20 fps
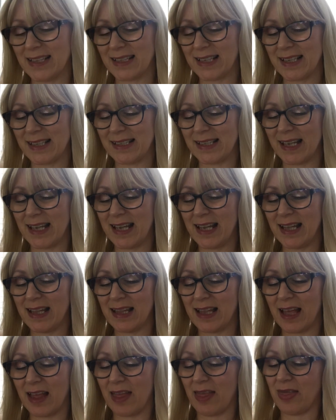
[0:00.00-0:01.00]
it is
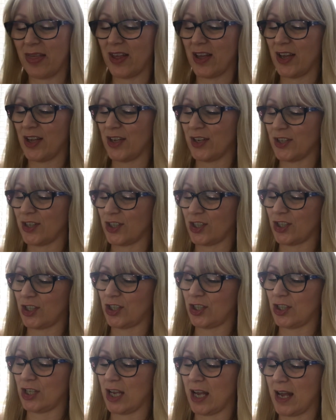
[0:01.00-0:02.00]
in the
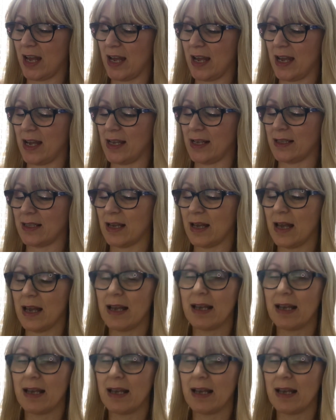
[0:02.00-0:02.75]
shade